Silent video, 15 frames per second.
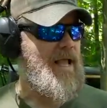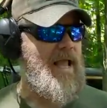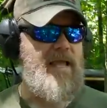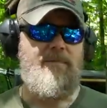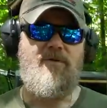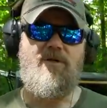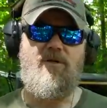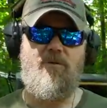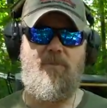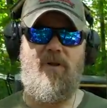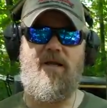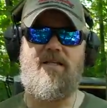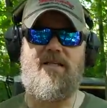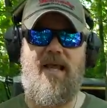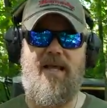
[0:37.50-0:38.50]
AIM
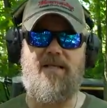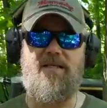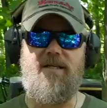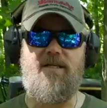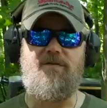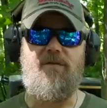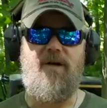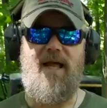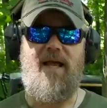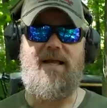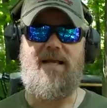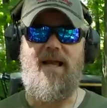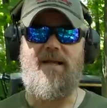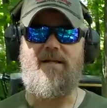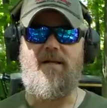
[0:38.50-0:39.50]
Surplus has these for
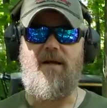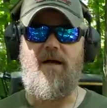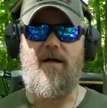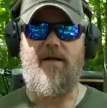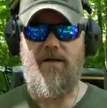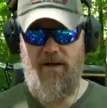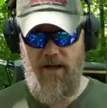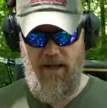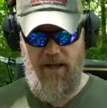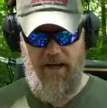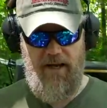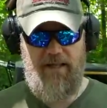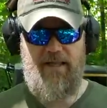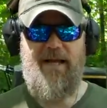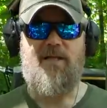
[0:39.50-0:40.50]
nine ninety-nine,
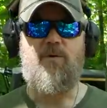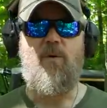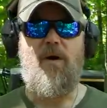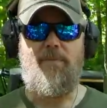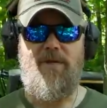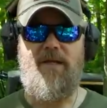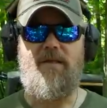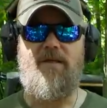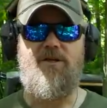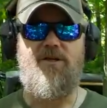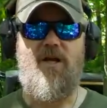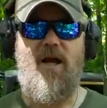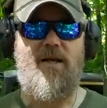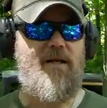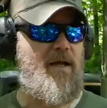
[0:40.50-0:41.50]
and that's where I picked this
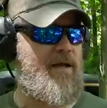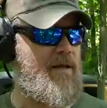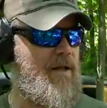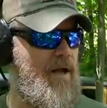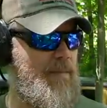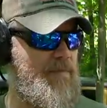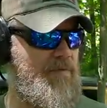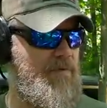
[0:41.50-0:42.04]
shotgun up